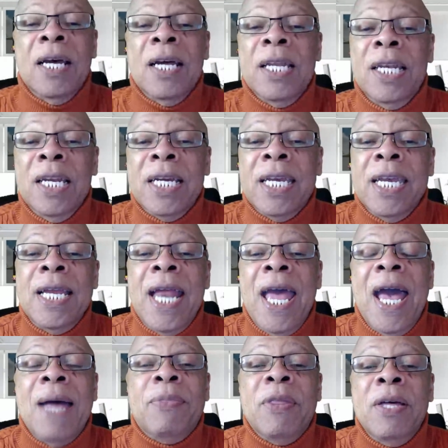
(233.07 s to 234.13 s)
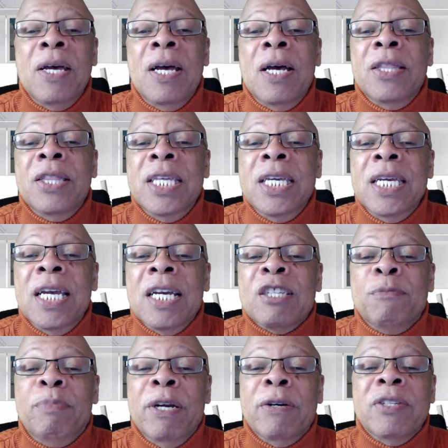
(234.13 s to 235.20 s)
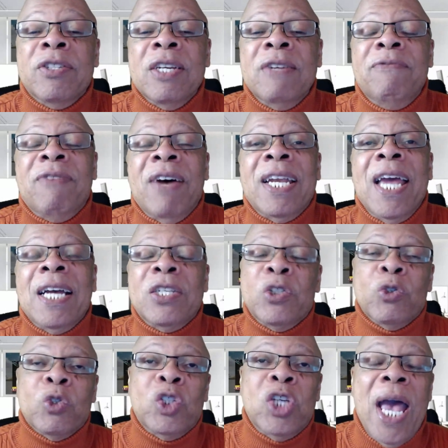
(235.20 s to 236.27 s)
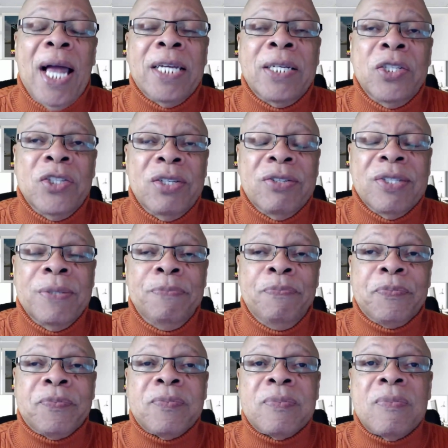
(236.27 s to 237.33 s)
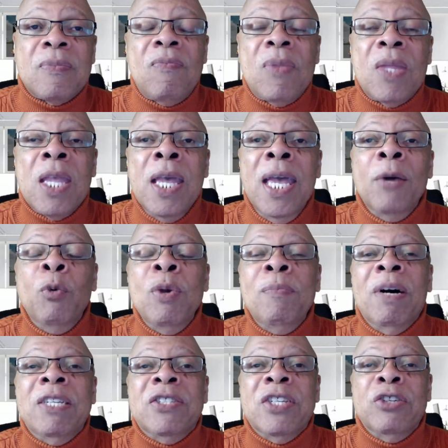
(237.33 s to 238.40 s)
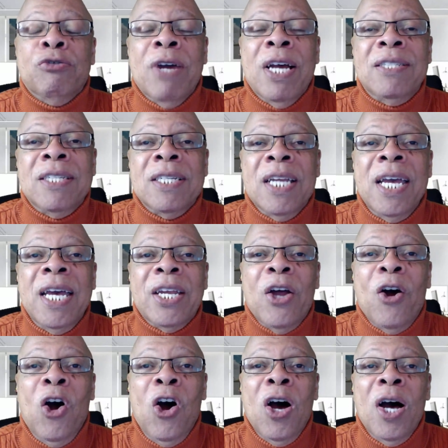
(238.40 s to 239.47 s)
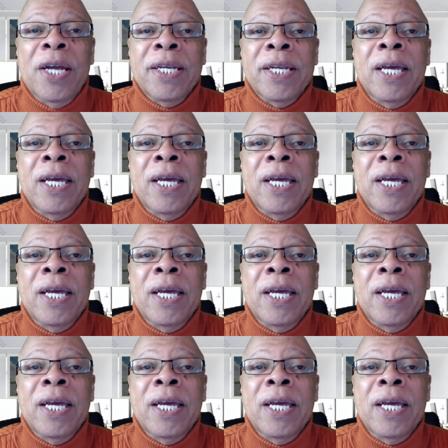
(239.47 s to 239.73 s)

looking at the experiencing financial challenges, and we must address it head on.